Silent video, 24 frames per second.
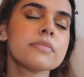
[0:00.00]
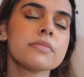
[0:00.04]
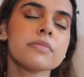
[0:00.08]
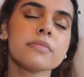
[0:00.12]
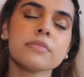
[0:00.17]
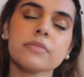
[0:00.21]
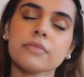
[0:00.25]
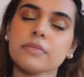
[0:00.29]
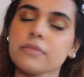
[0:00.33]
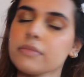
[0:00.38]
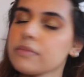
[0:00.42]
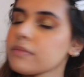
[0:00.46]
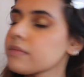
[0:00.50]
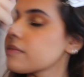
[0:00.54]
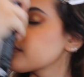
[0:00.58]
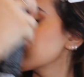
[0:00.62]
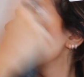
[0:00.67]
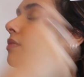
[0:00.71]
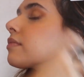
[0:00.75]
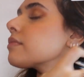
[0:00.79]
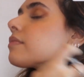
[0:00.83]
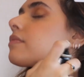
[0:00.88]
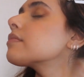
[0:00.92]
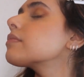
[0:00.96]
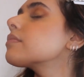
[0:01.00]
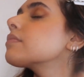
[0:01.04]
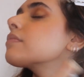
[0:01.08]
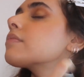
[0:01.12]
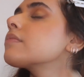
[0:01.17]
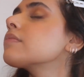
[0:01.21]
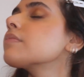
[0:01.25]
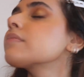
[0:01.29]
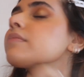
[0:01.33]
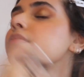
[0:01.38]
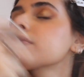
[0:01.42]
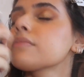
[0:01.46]

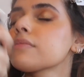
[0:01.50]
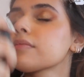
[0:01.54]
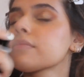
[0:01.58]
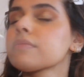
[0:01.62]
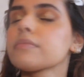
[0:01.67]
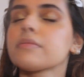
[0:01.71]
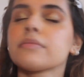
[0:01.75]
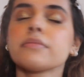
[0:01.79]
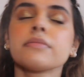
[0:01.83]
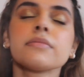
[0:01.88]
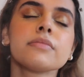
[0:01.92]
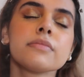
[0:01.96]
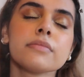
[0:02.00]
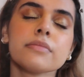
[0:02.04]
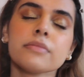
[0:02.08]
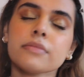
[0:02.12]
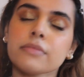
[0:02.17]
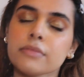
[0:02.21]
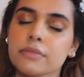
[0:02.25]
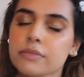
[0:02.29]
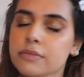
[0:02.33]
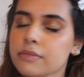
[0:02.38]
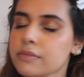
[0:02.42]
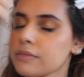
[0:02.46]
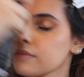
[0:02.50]
Nothing is said.